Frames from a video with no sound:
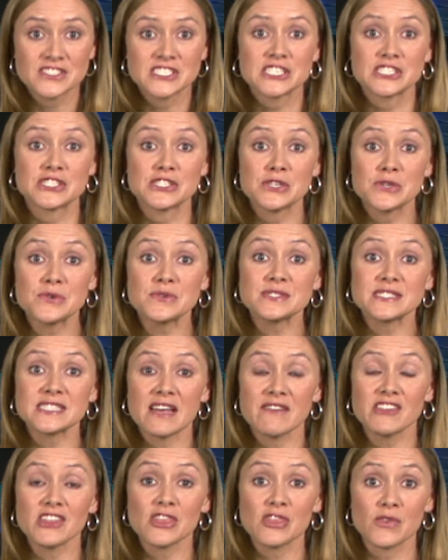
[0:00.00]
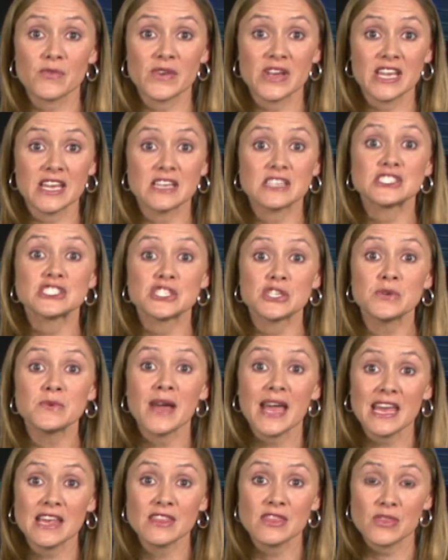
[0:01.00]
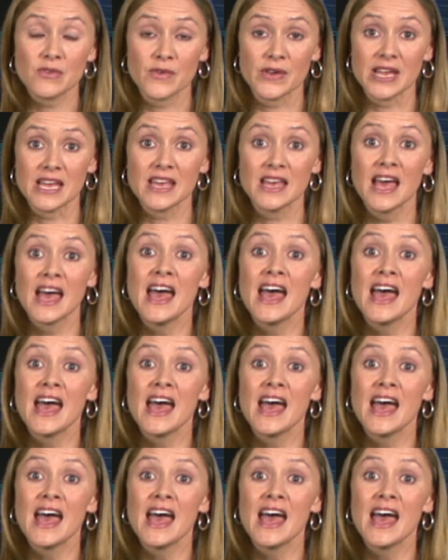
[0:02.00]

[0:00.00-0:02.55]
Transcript: to 273283